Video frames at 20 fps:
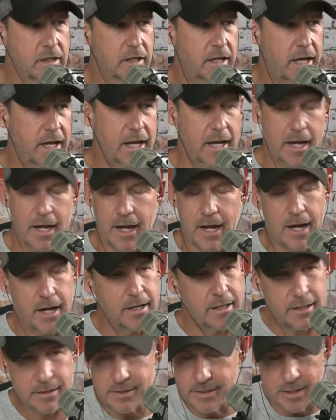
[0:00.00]

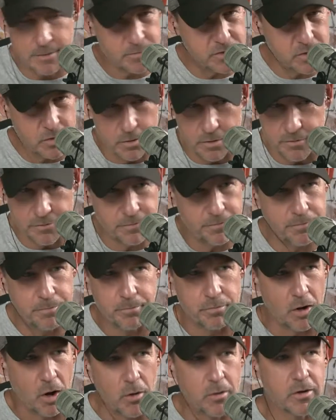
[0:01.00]
and some sort of
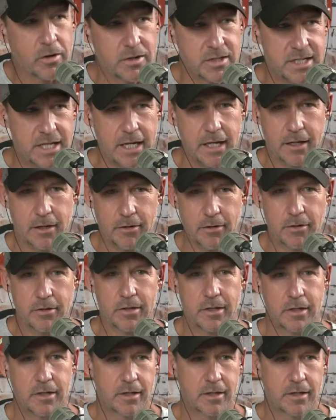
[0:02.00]
broker deal.